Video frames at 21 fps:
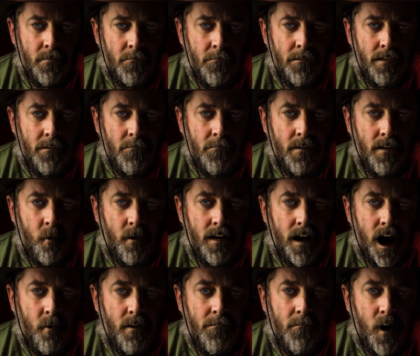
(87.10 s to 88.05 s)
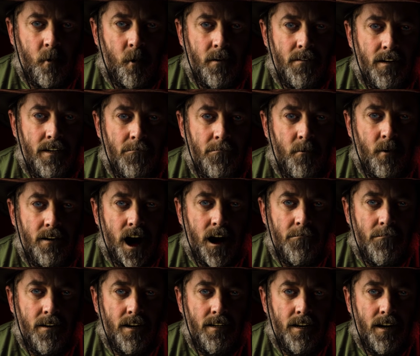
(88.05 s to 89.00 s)
People without morals put
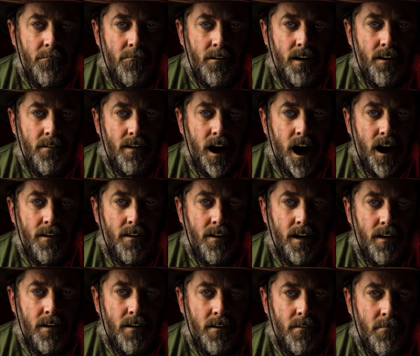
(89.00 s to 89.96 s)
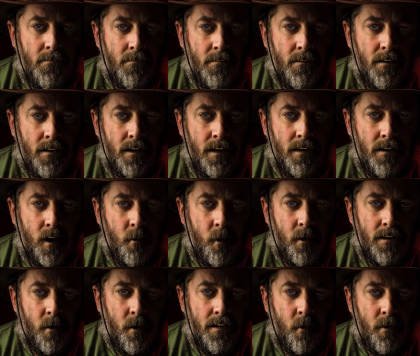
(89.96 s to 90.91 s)
up deceptive content, in
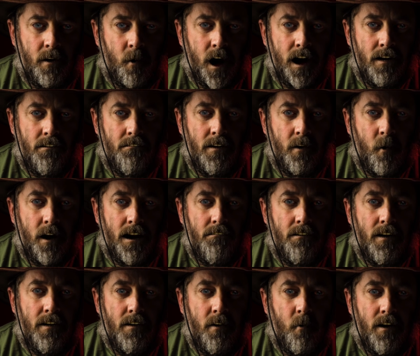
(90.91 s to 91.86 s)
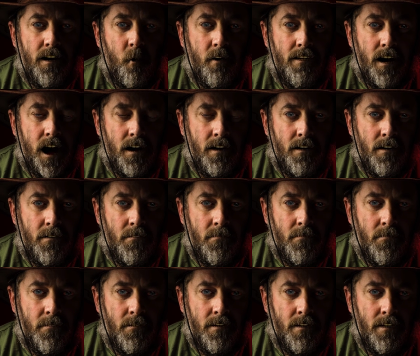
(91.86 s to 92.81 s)
order to drive traffic to their site,
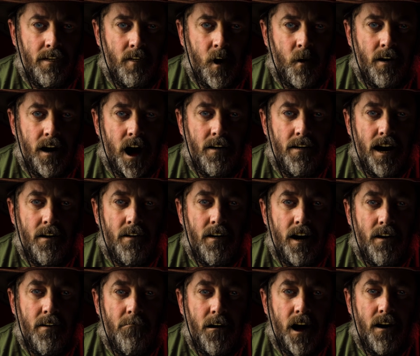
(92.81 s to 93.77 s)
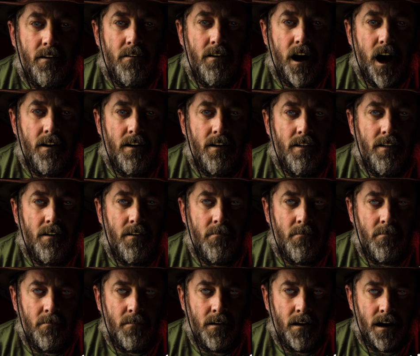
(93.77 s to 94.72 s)
so they can get monetized,
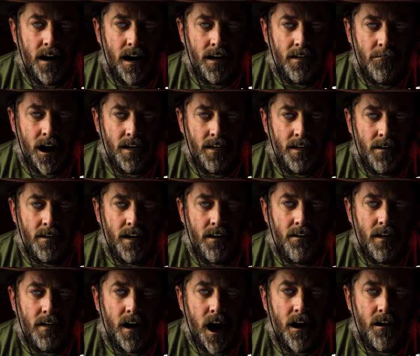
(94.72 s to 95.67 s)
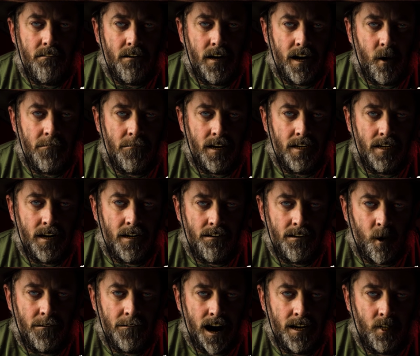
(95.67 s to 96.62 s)
and make a living off their
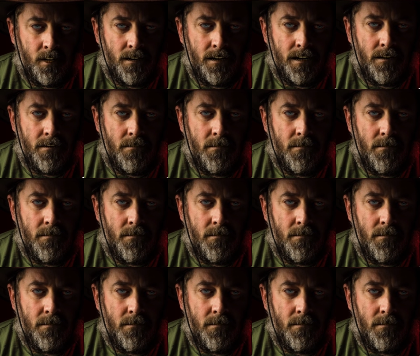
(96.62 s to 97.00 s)
misinformation.